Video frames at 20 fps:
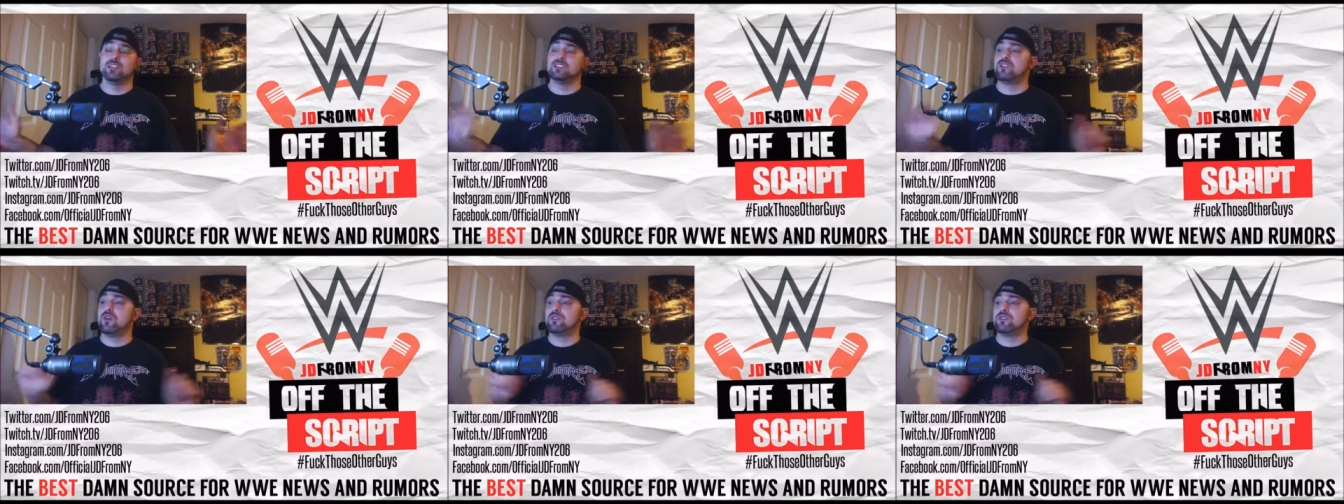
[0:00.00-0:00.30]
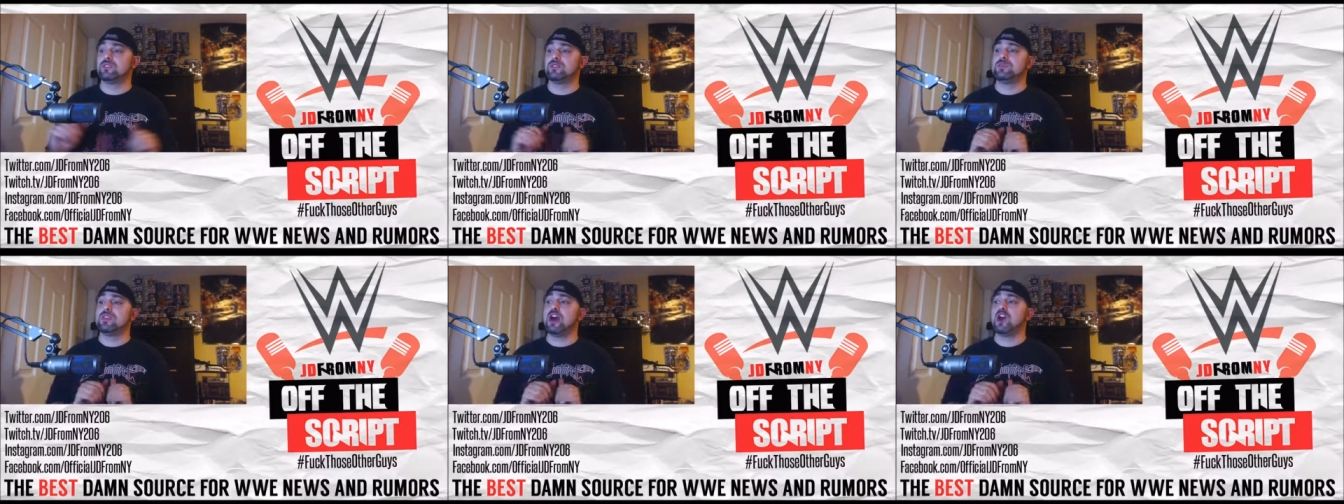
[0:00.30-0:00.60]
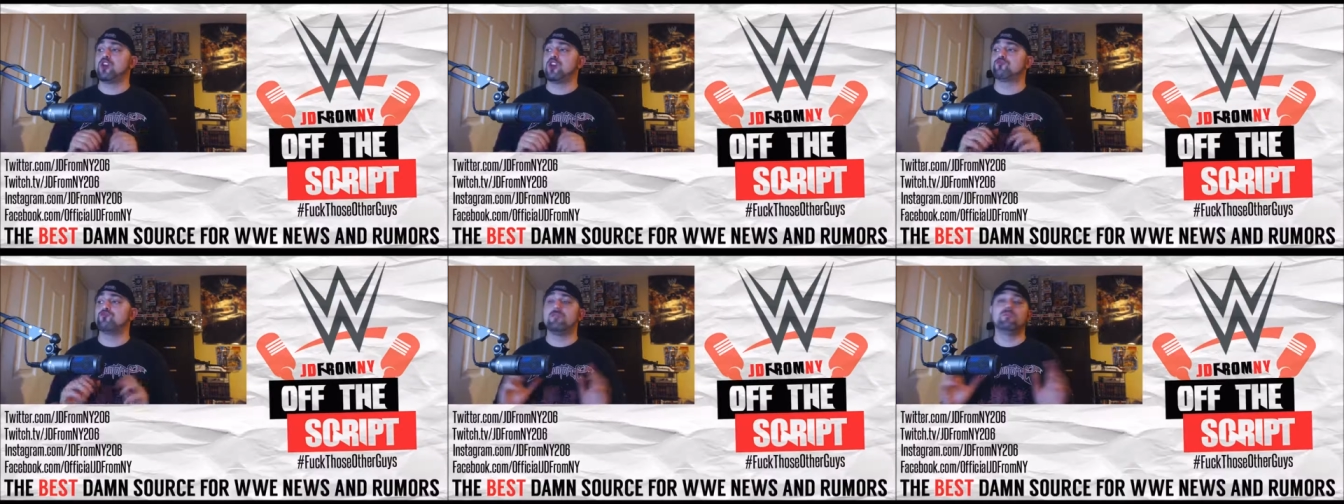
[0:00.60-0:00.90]
it is going to
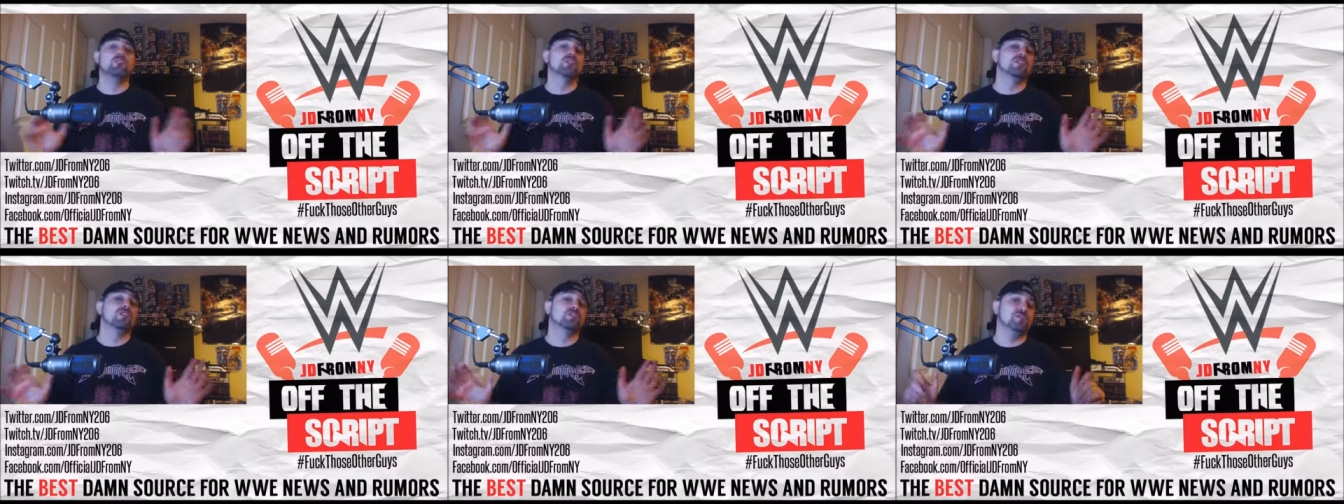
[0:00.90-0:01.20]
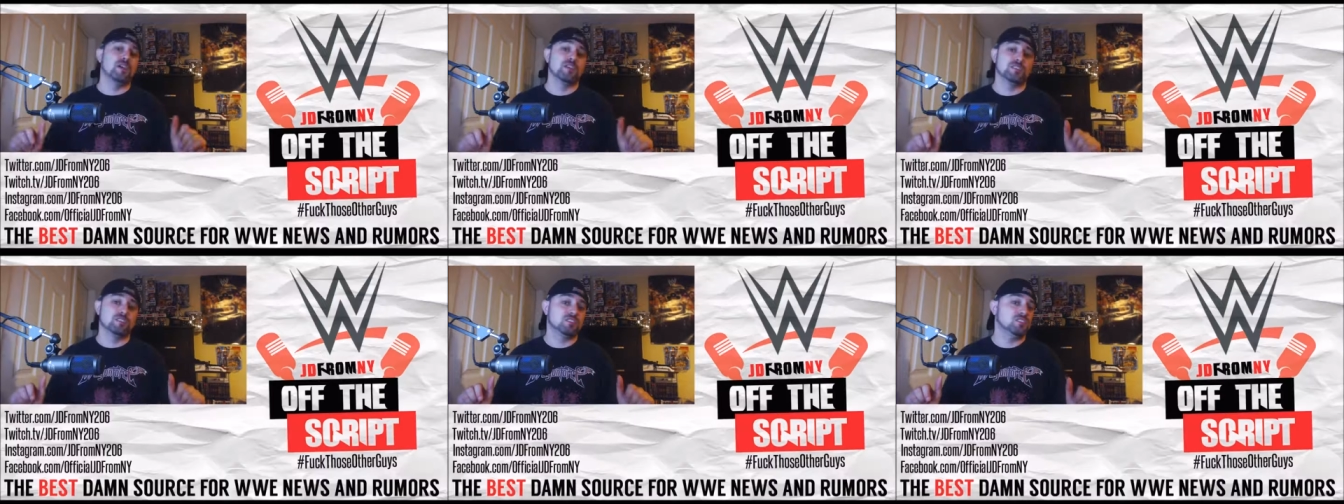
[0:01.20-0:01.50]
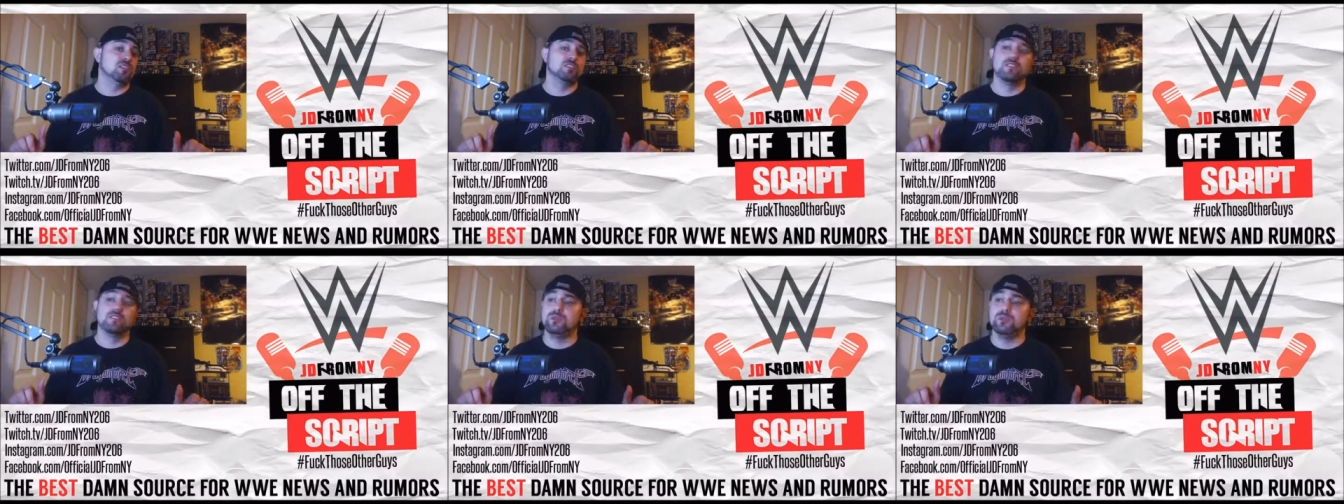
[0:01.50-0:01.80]
be a criminal
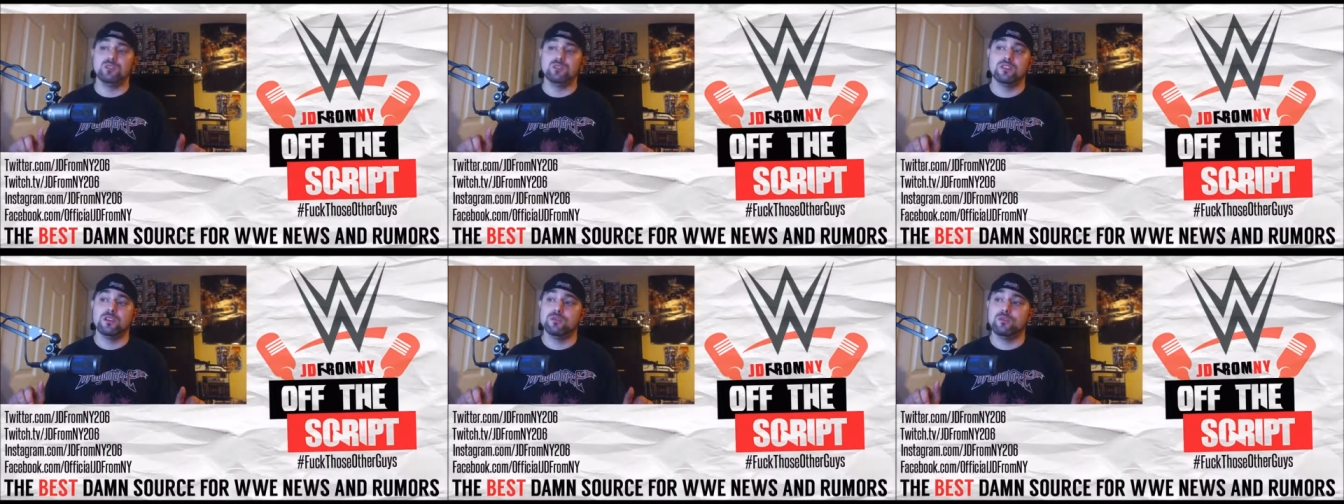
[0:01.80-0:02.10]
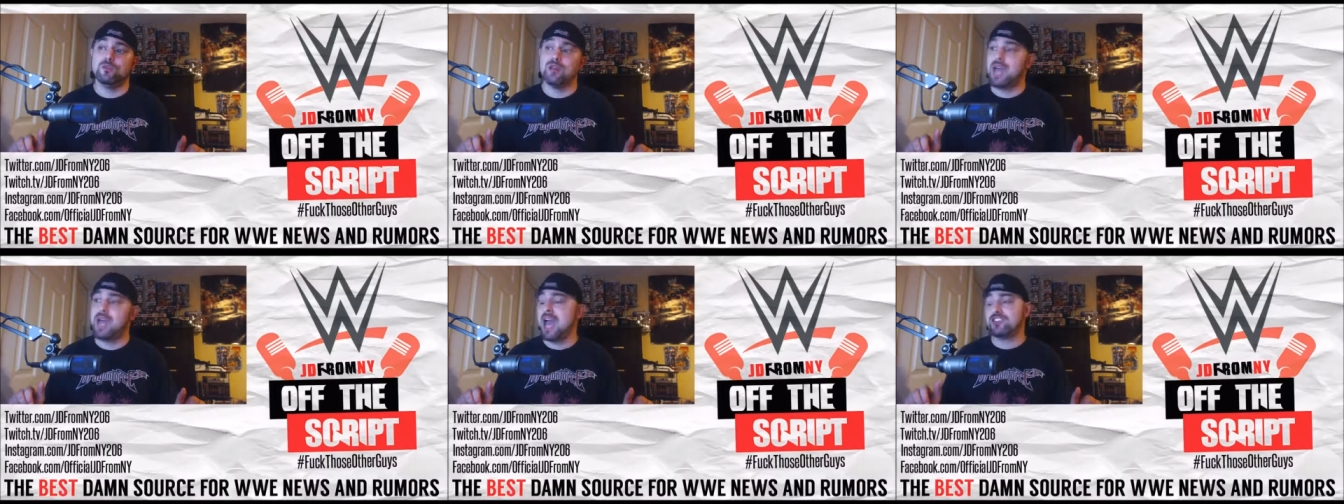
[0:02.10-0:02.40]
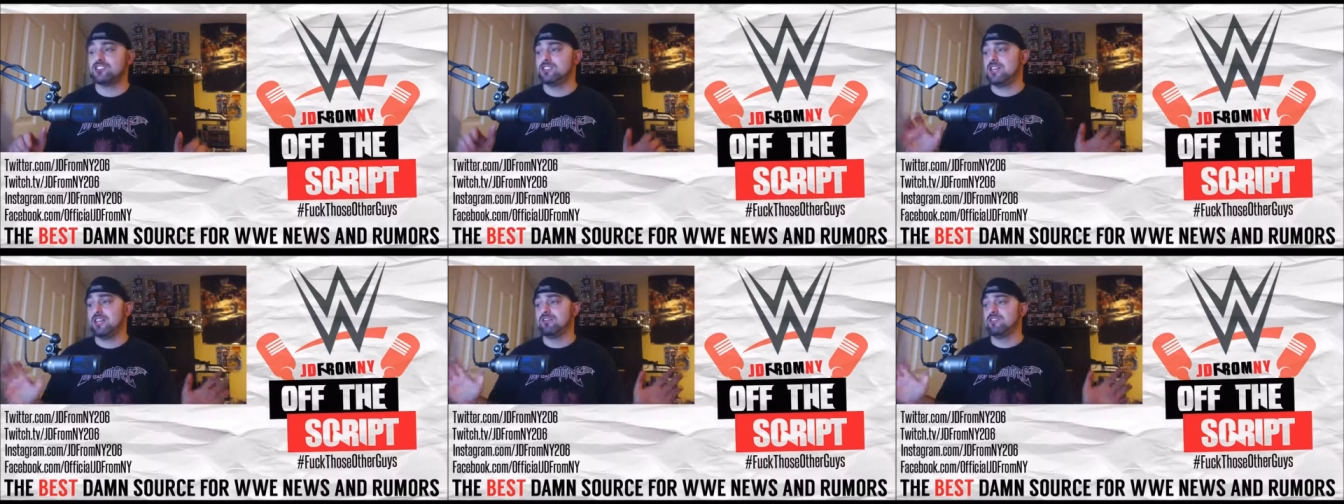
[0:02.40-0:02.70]
offense on WWE.
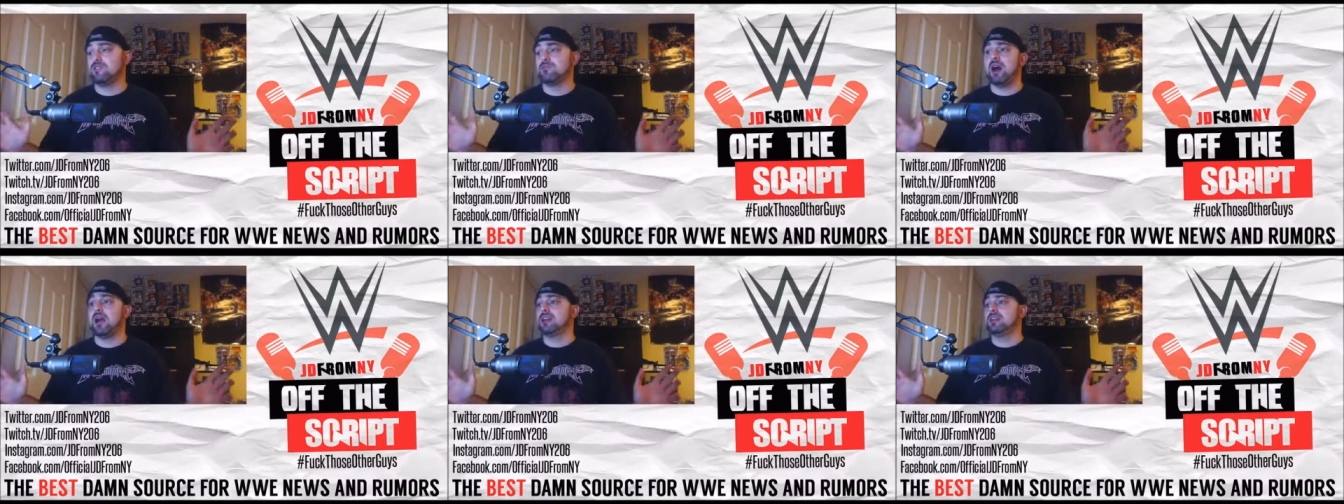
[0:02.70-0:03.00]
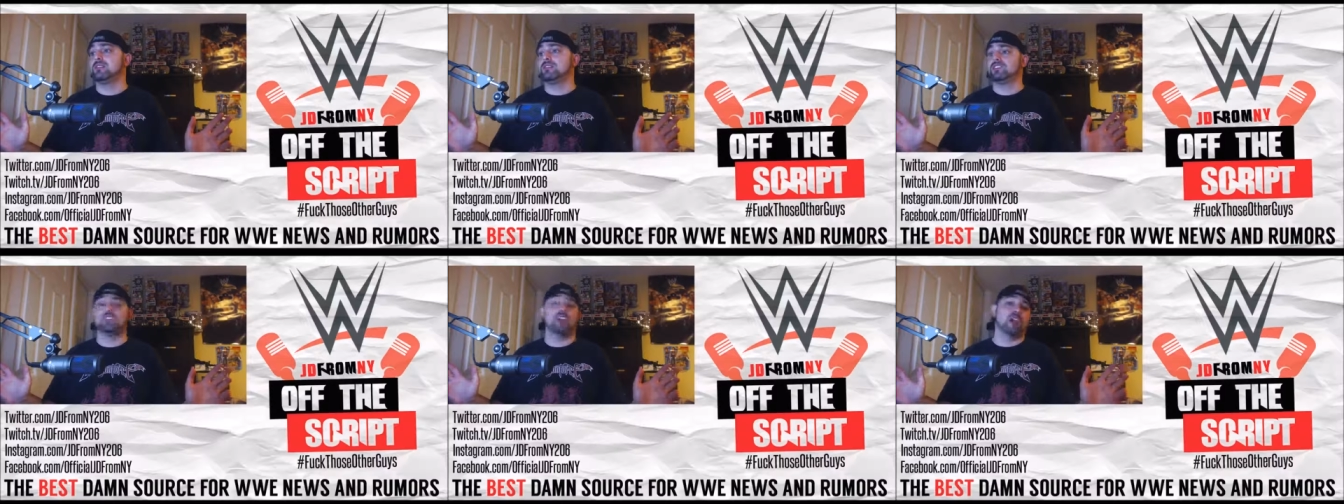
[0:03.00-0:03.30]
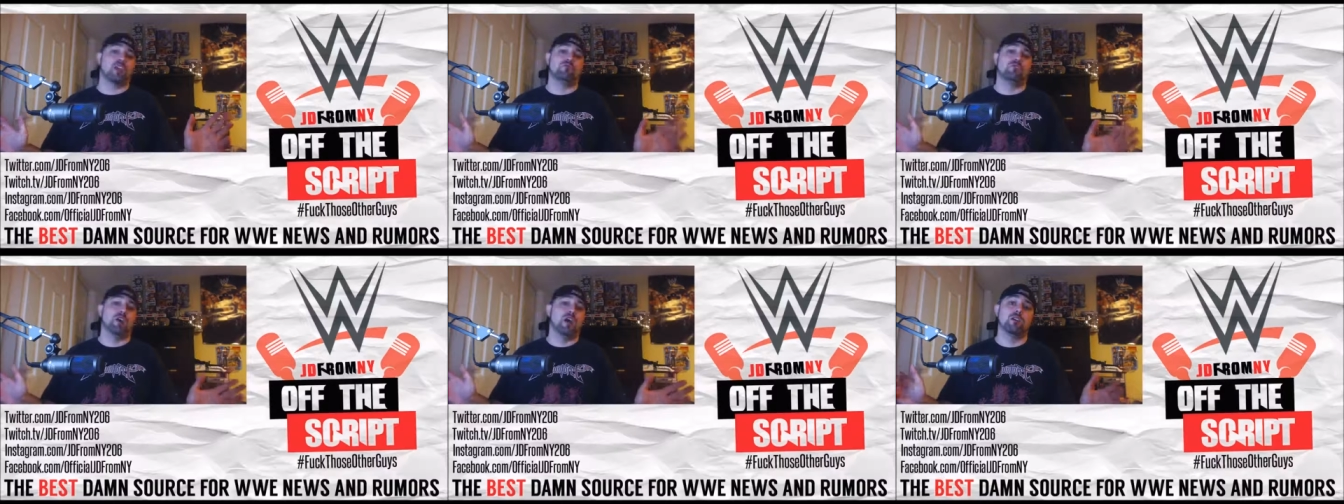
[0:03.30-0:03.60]
Actually, everybody in the
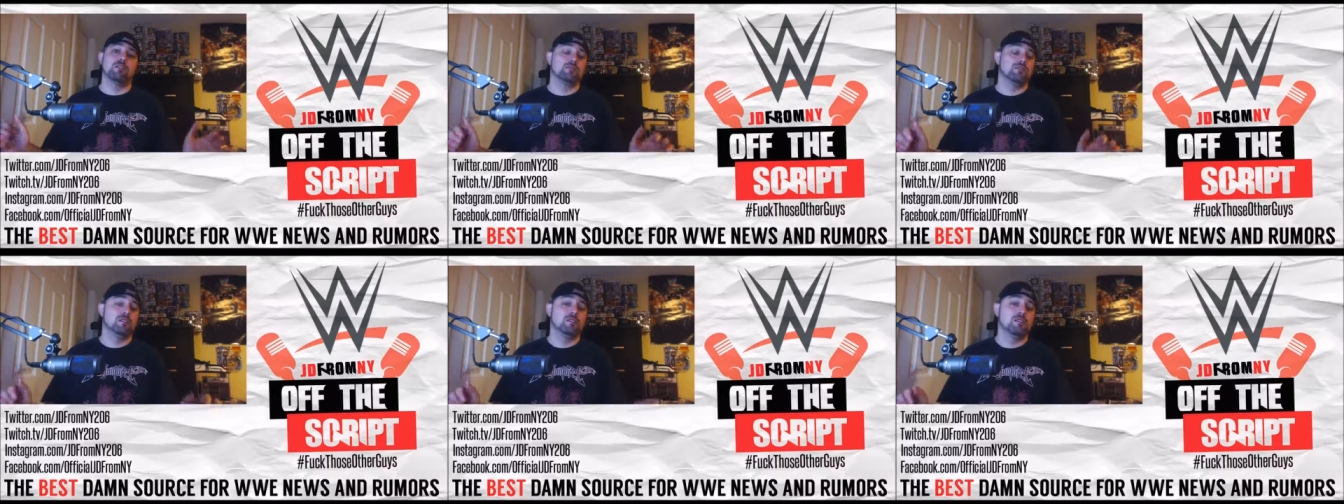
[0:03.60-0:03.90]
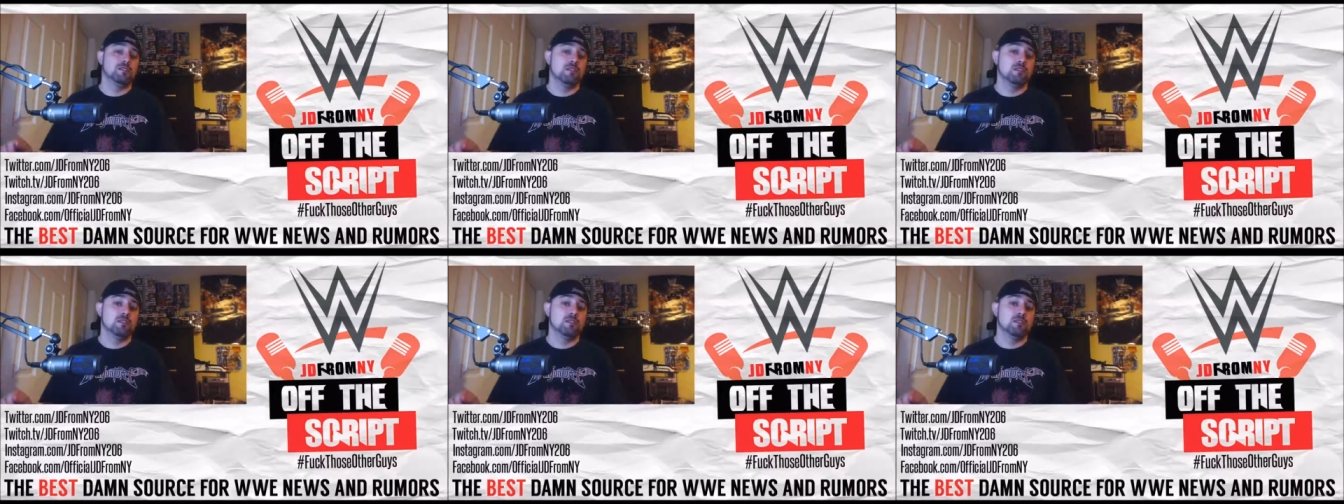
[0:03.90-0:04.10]
second round.